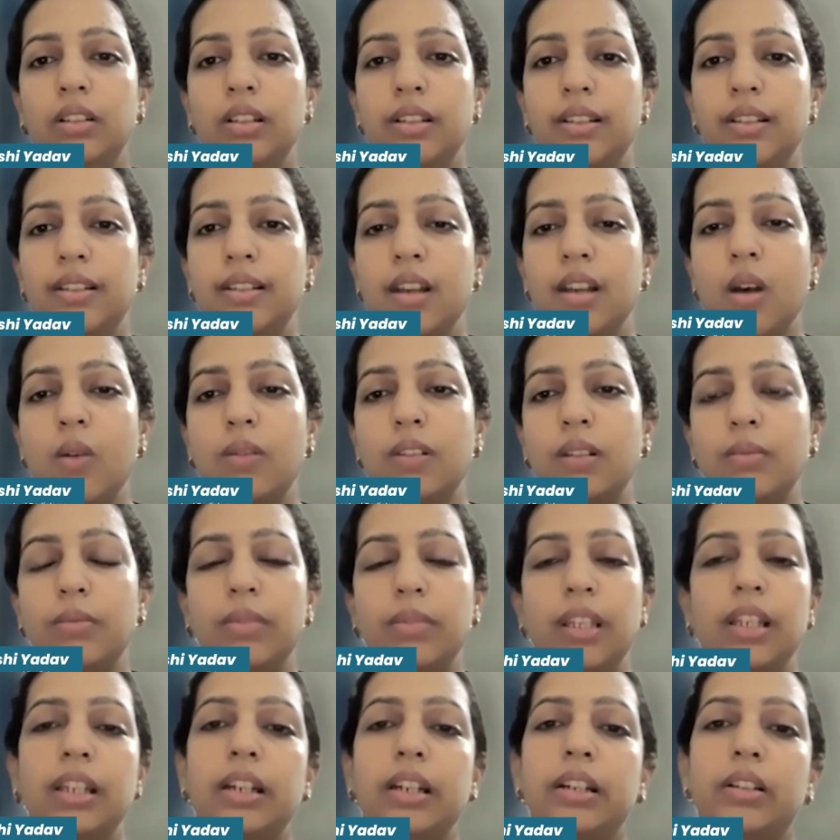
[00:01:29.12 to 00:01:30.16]
this is how
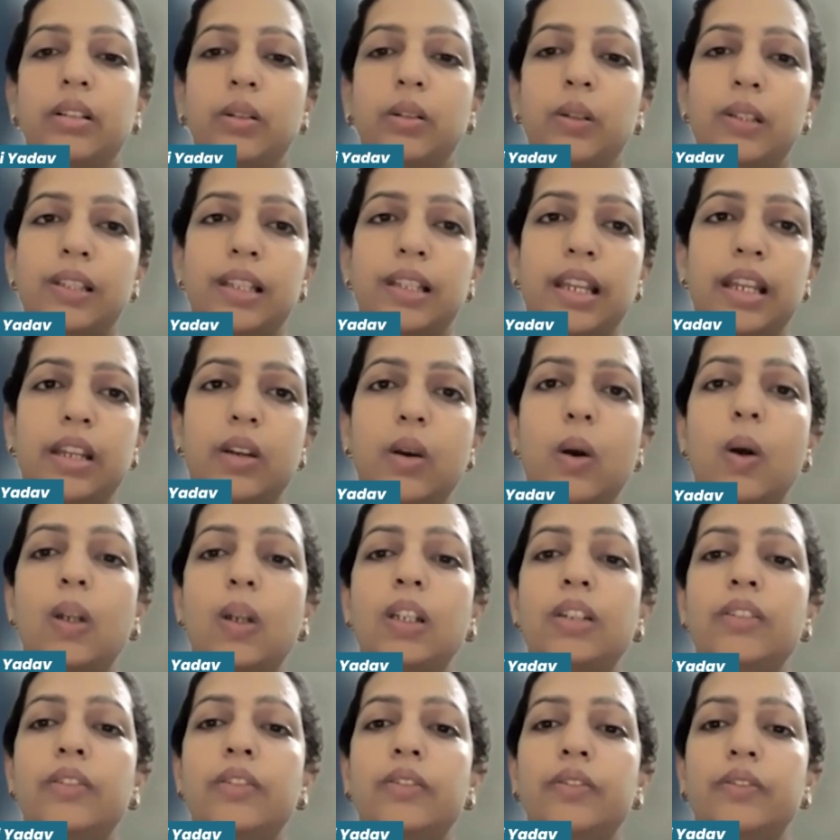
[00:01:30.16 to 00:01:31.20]
something it looks like
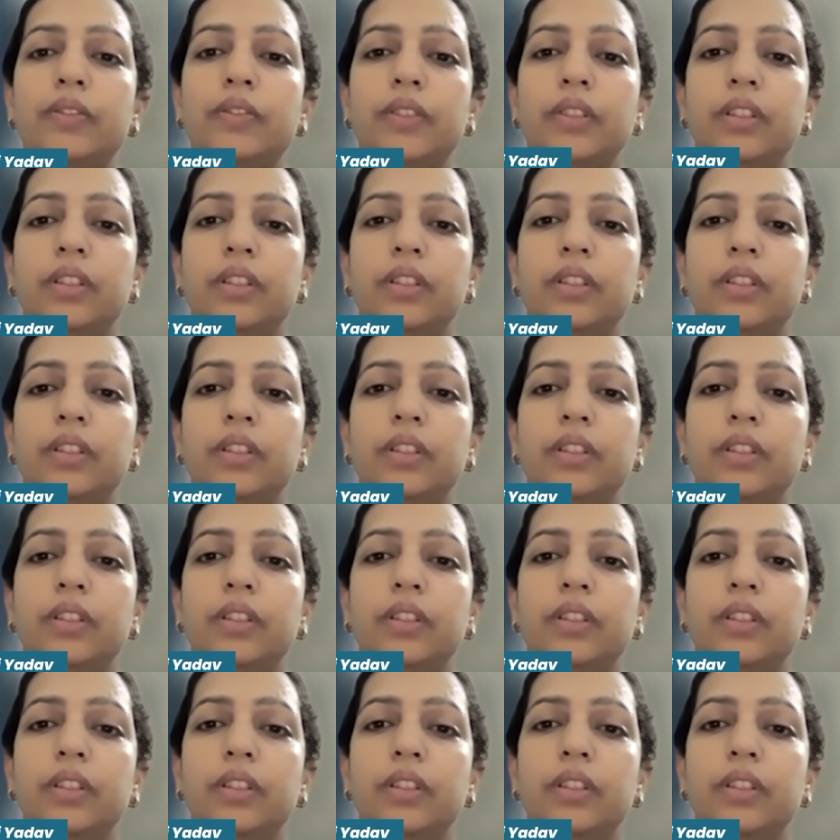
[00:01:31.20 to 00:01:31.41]
on.